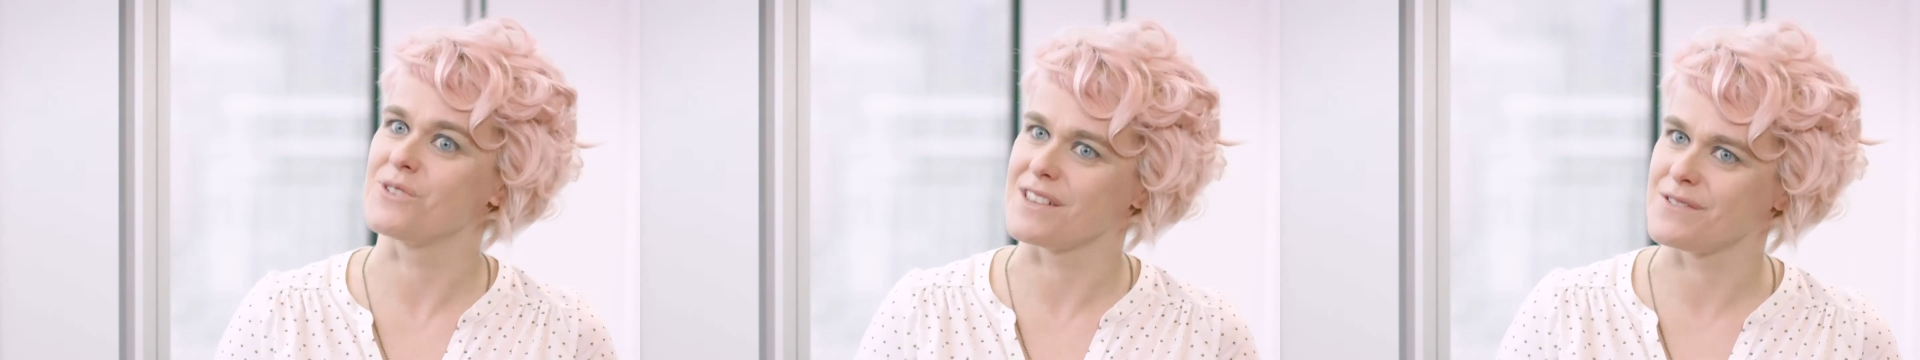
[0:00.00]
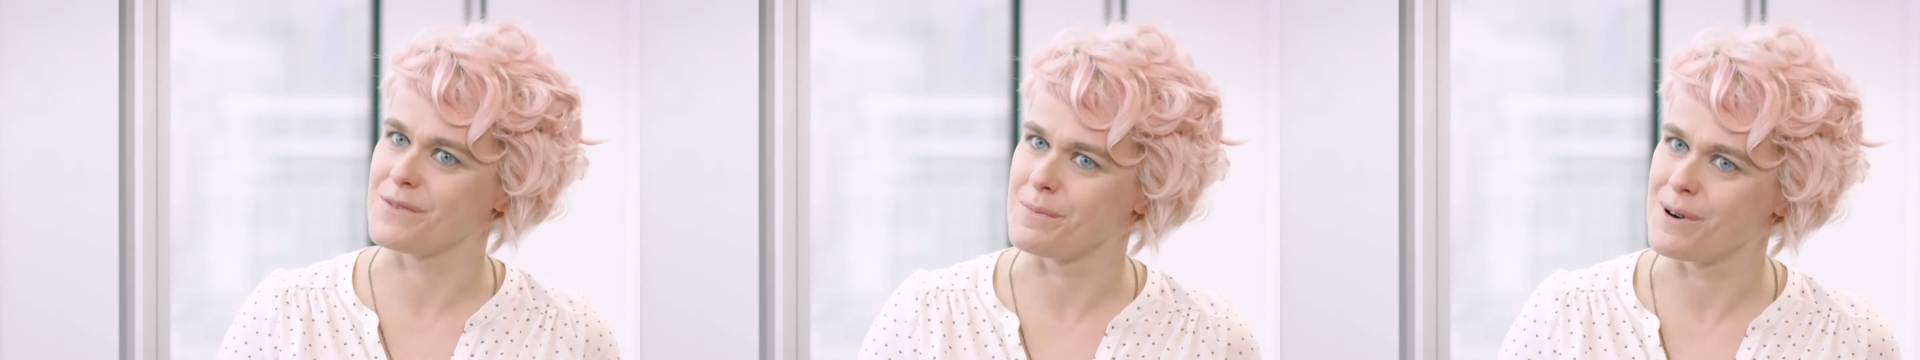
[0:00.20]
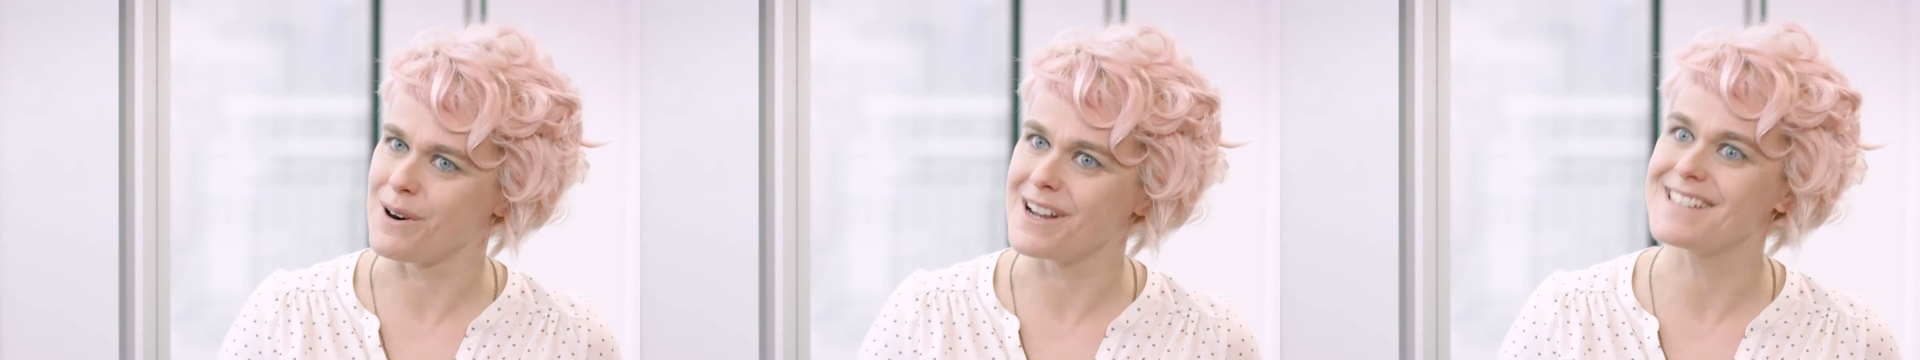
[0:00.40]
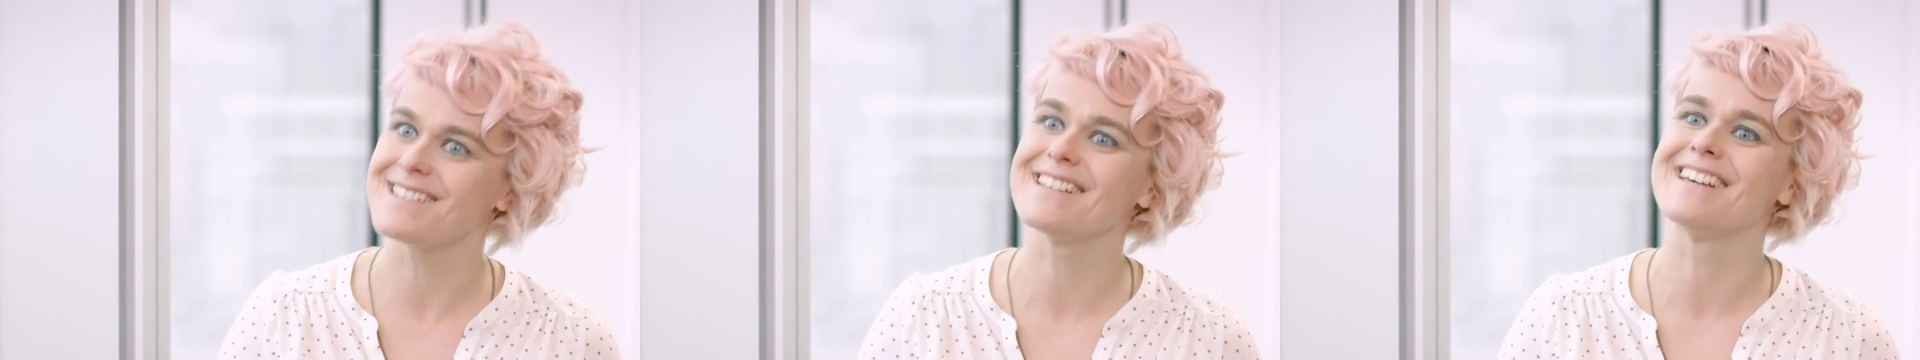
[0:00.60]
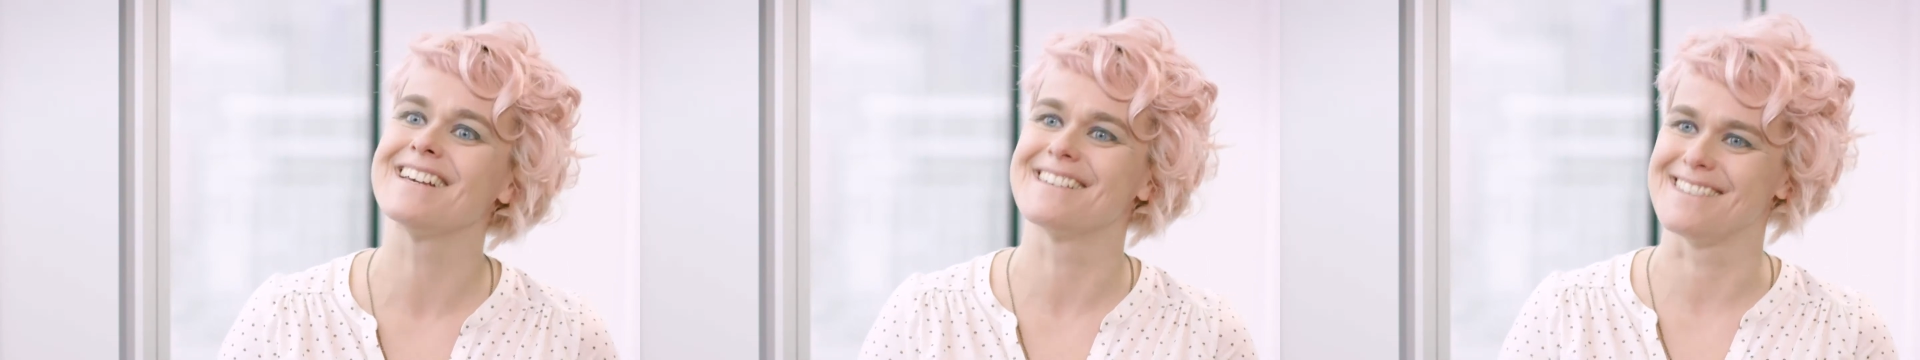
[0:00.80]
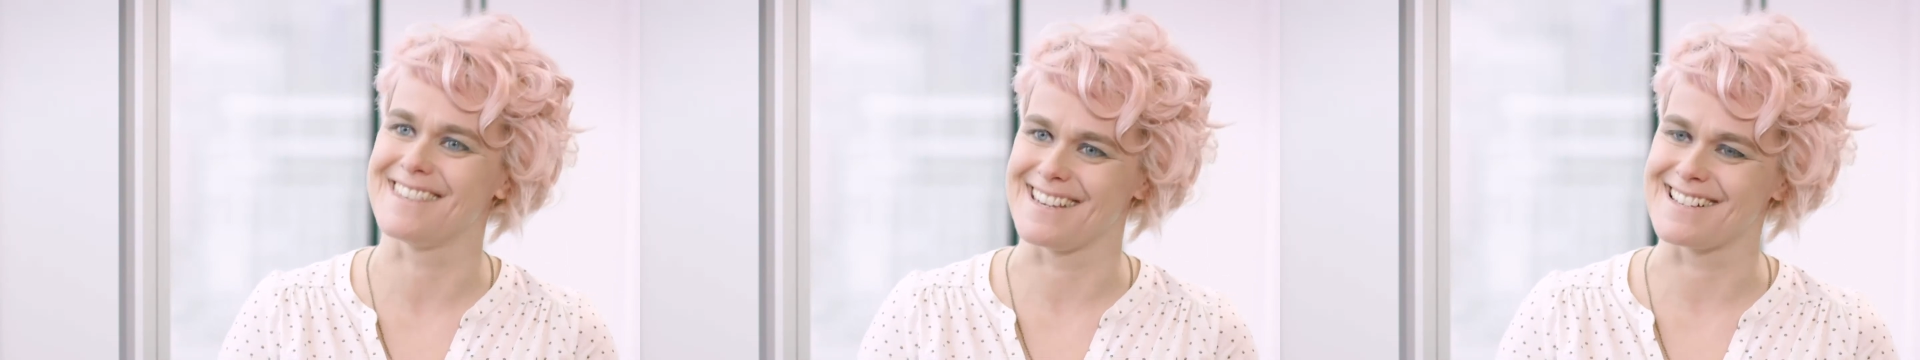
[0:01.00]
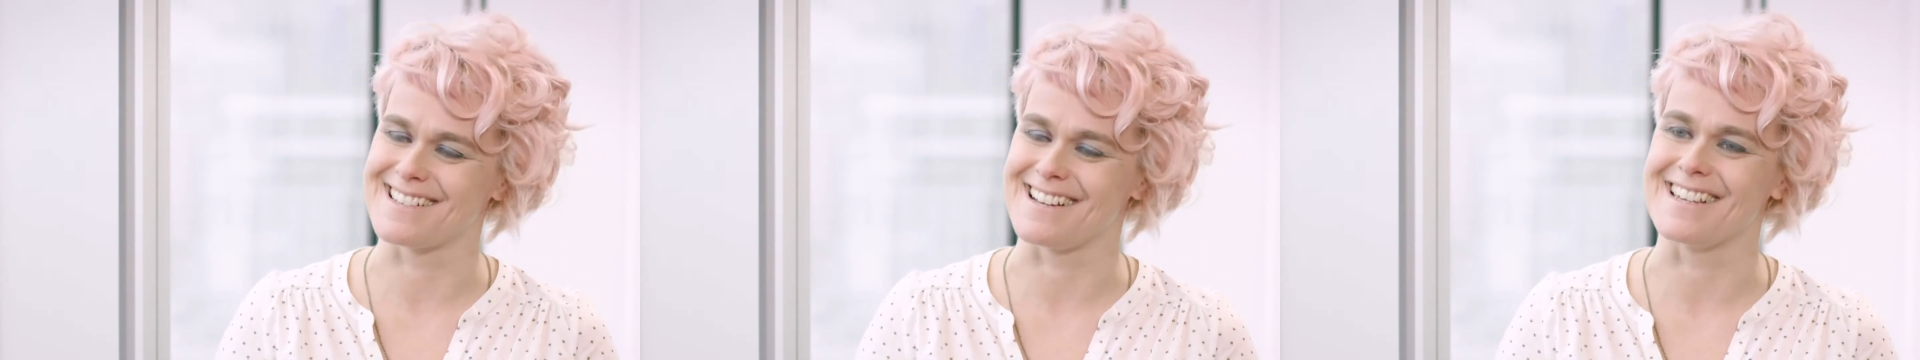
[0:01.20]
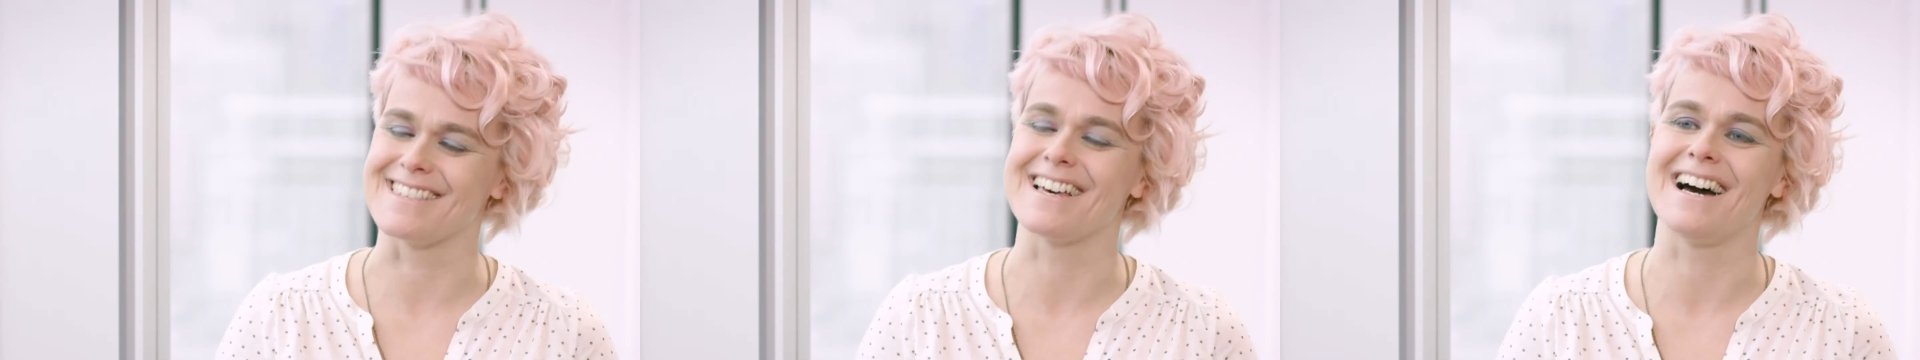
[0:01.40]
transfer pricing and things
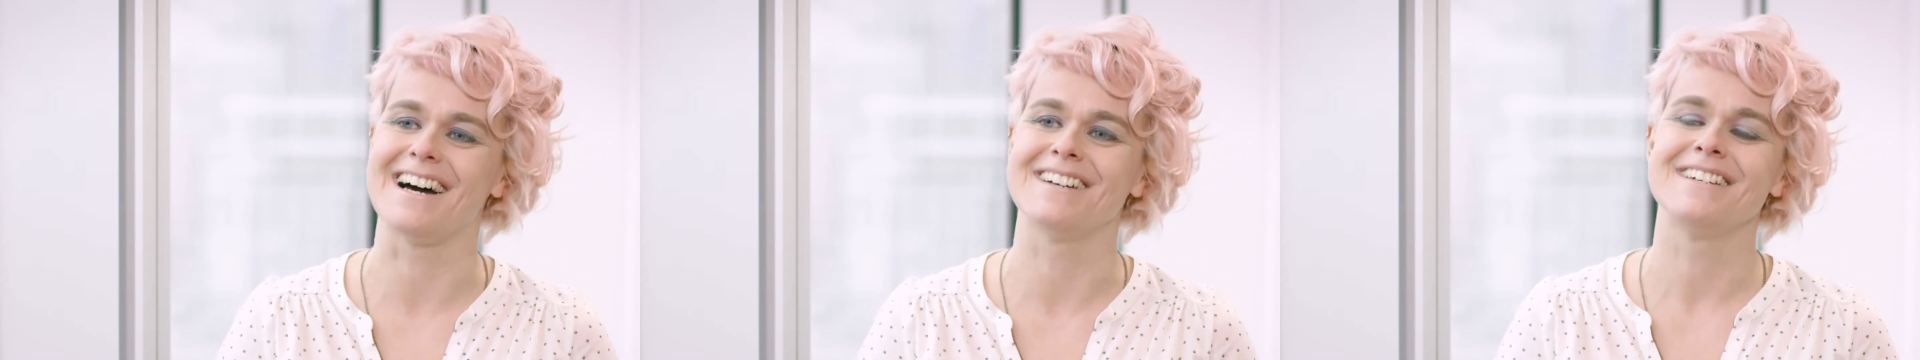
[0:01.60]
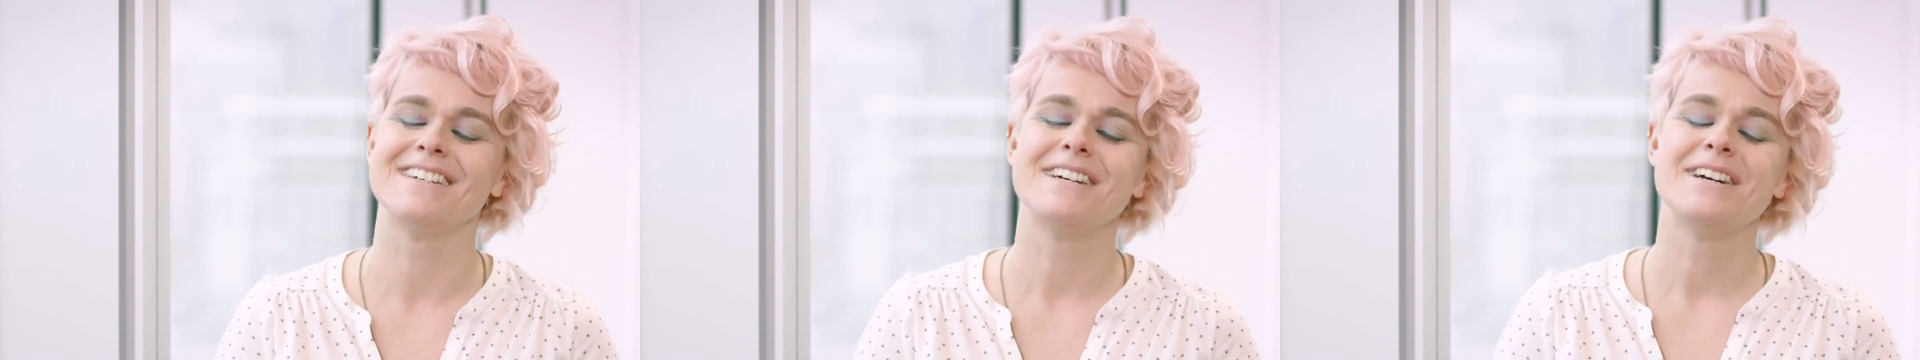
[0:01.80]
like that,